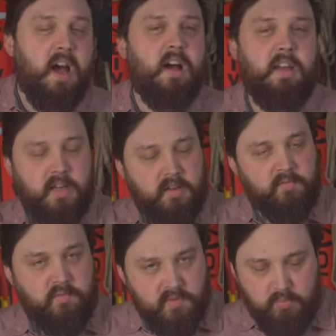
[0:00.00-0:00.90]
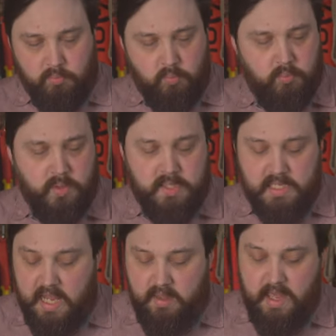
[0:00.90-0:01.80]
It can
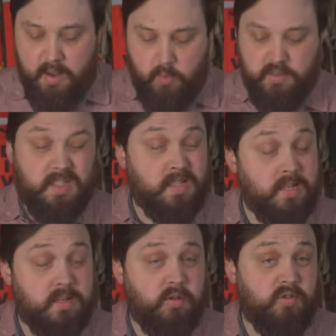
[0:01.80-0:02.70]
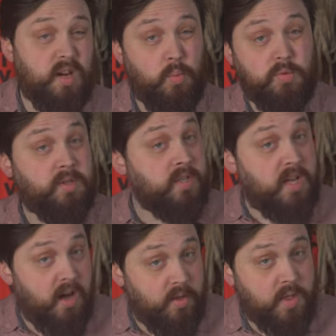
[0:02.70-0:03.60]
withstand that, whereas a silicone strap will just
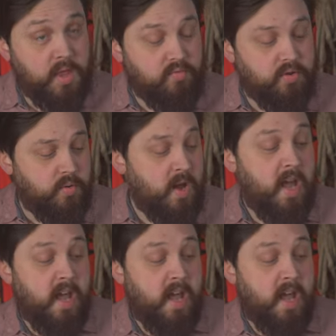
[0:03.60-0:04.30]
cut through.